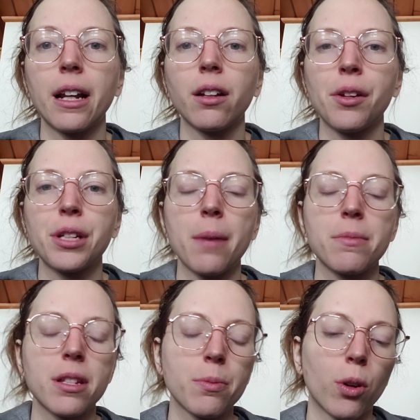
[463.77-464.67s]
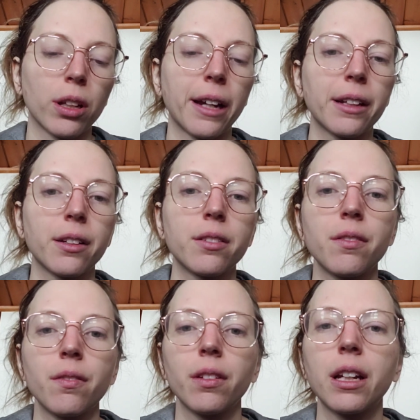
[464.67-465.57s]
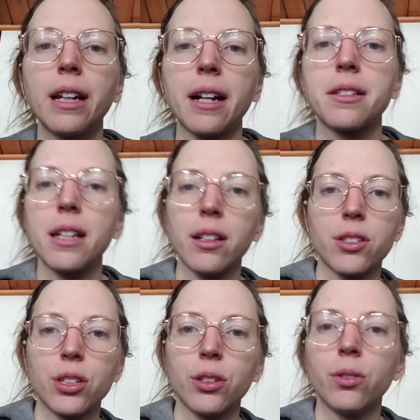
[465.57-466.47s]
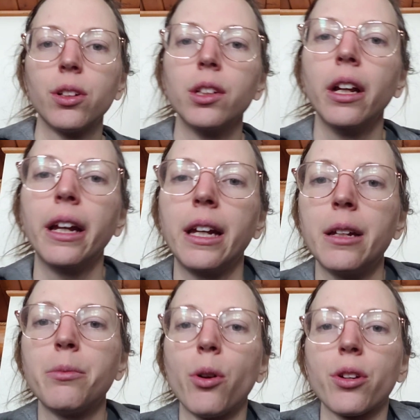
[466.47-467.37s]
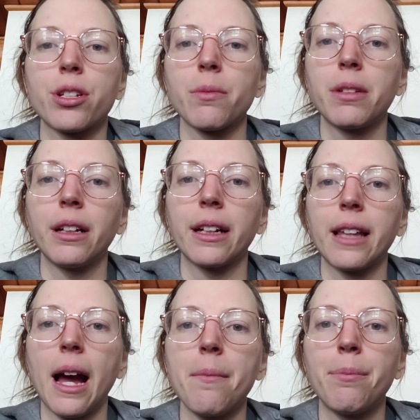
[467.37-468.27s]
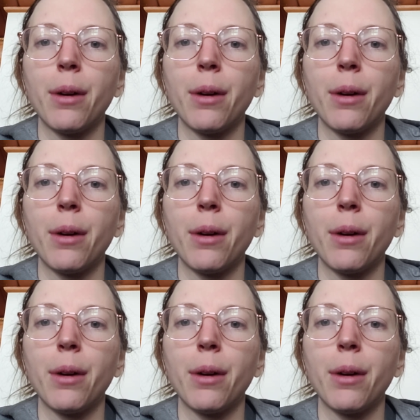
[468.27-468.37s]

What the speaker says: And a lot of times it's more like connecting to him or something like that.